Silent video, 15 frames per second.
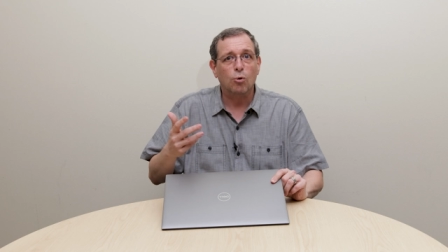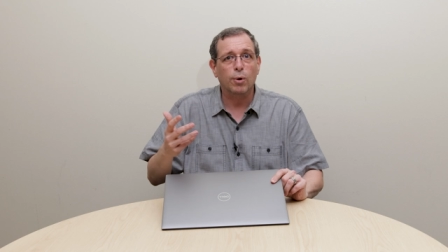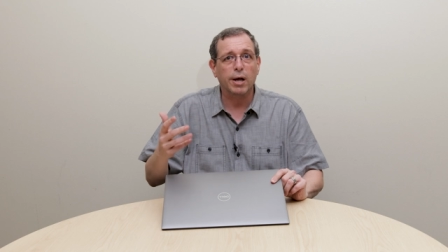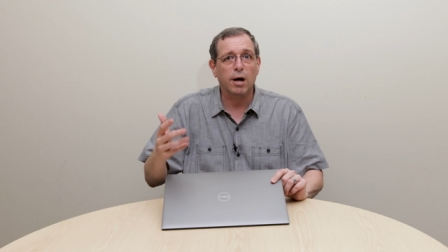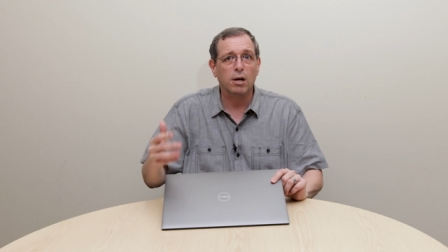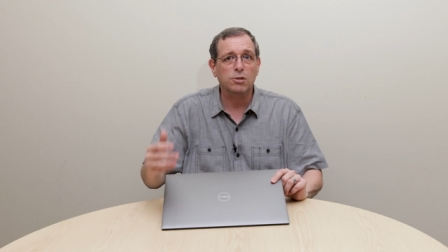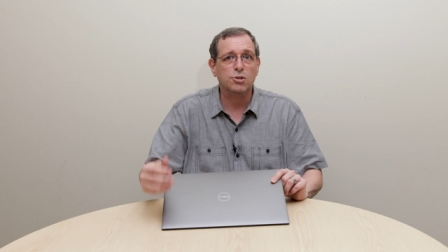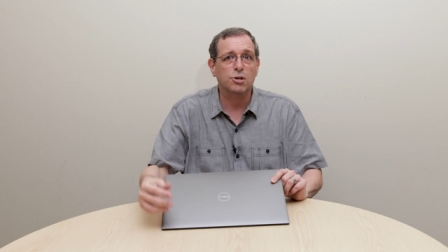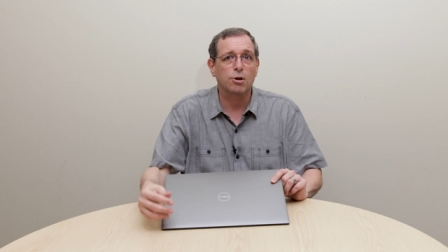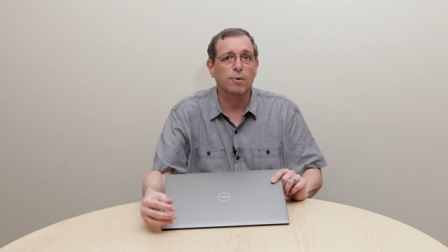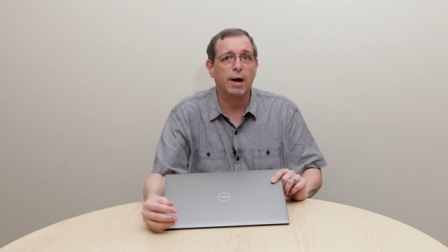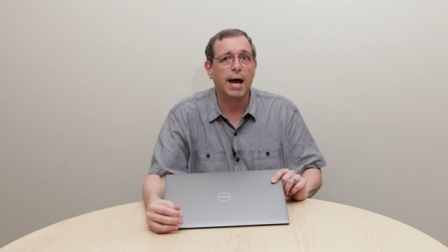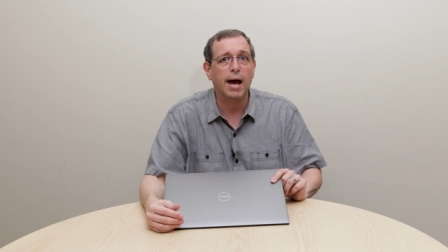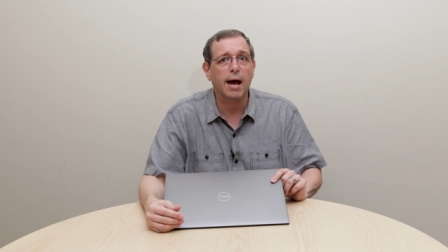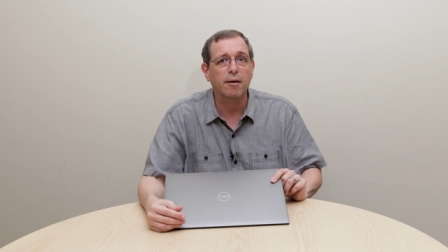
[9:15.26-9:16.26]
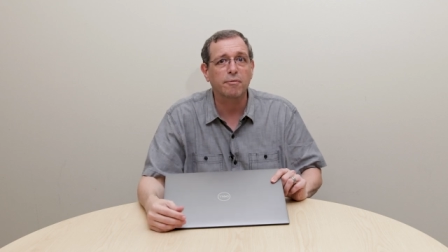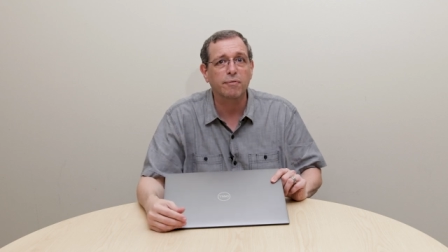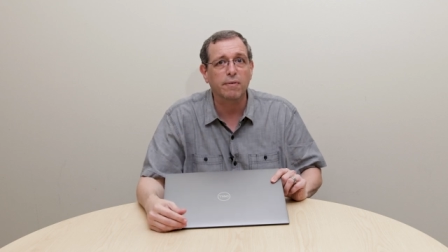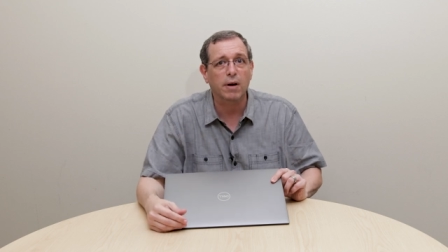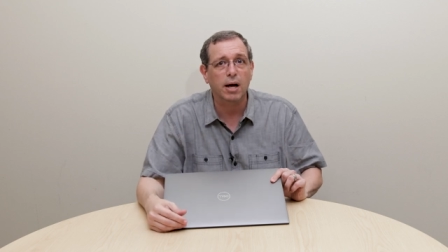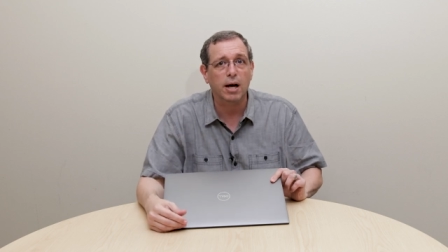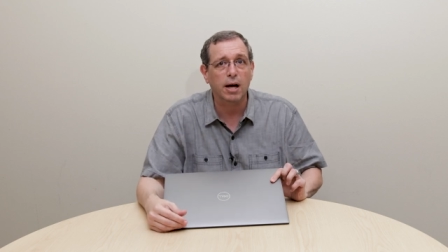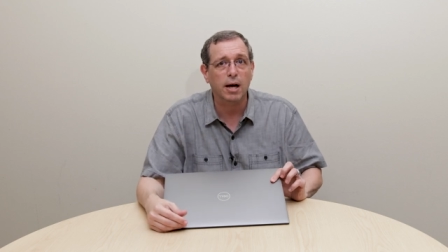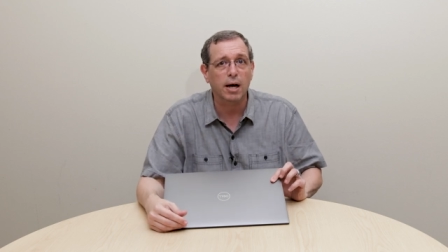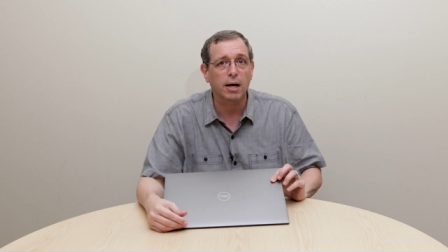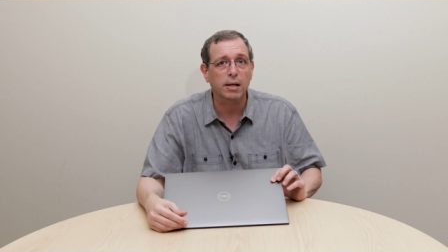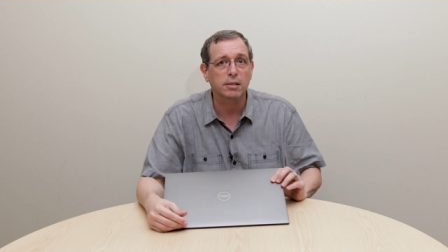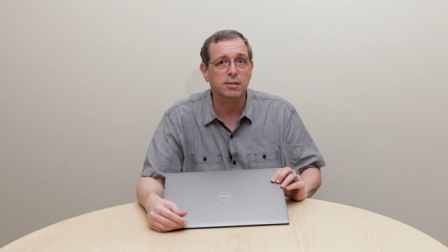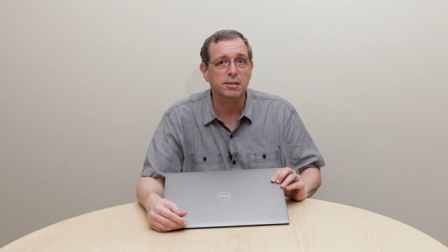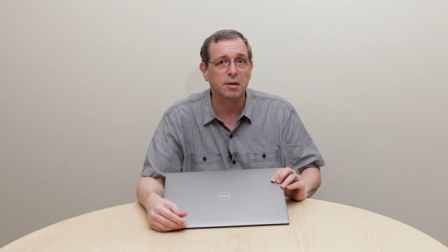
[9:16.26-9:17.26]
We also have uh,